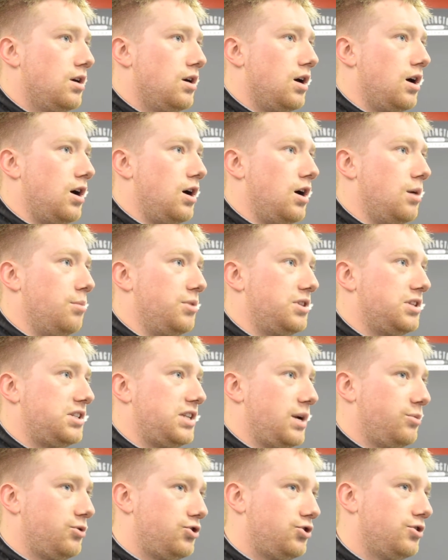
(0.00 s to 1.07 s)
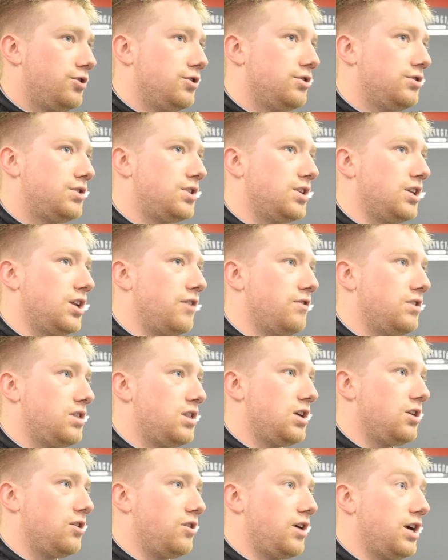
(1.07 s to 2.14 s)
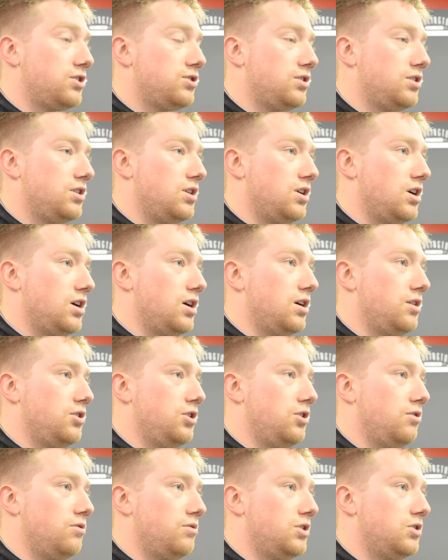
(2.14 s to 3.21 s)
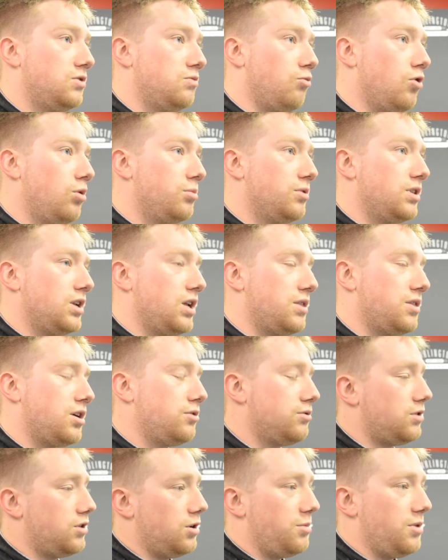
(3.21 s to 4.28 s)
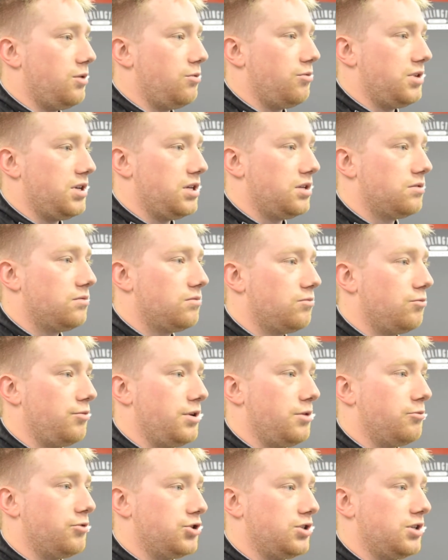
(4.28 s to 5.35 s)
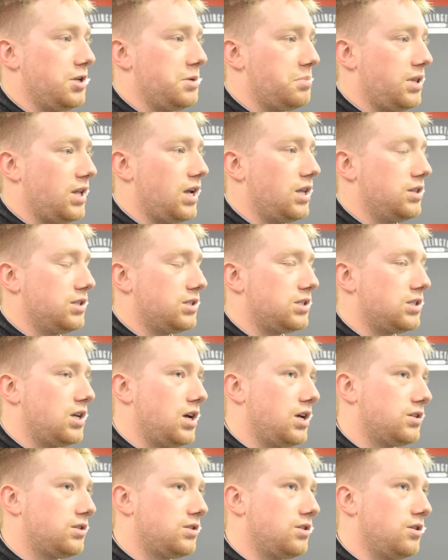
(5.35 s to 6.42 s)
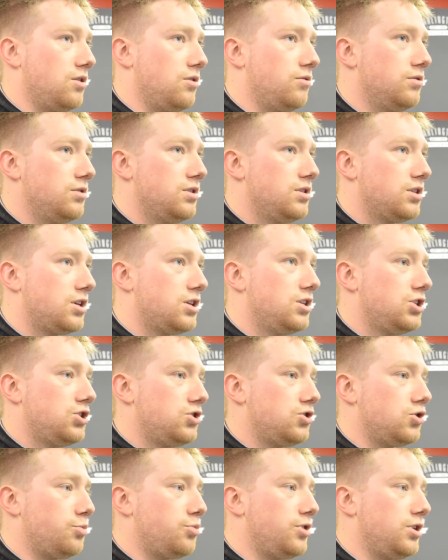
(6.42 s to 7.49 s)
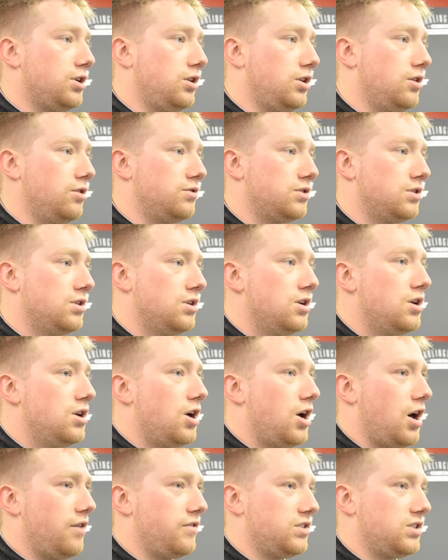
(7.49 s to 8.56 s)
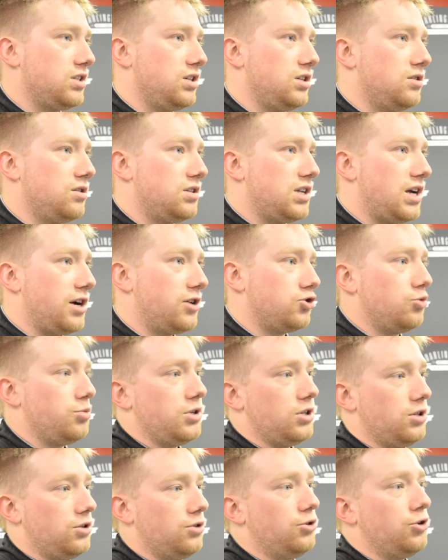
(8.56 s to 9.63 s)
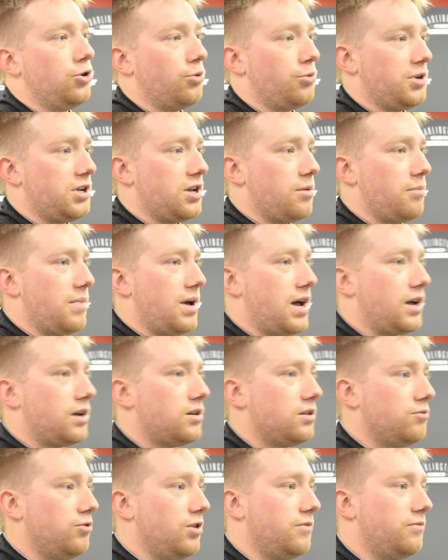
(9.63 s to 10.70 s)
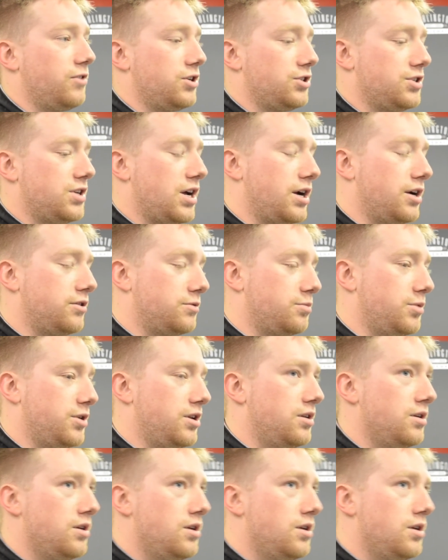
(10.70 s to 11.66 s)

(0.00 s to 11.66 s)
But the temperatures and everything are actually, it's warmer than I thought it was going to be when we originally planned this test. So conditions are pretty close. Obviously, the tires will be a little newer when we come back. We'll have fresh tires, but